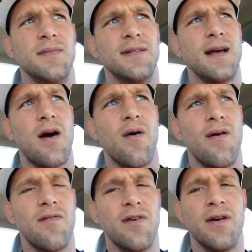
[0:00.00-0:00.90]
It's
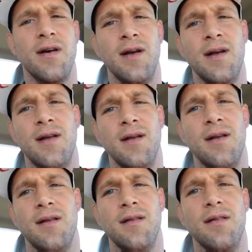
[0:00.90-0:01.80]
however
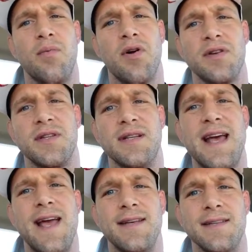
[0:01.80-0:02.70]
the person
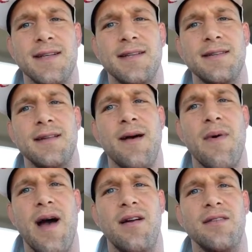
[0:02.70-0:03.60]
takes it that
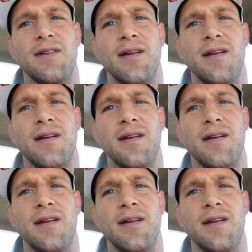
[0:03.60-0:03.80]
matters.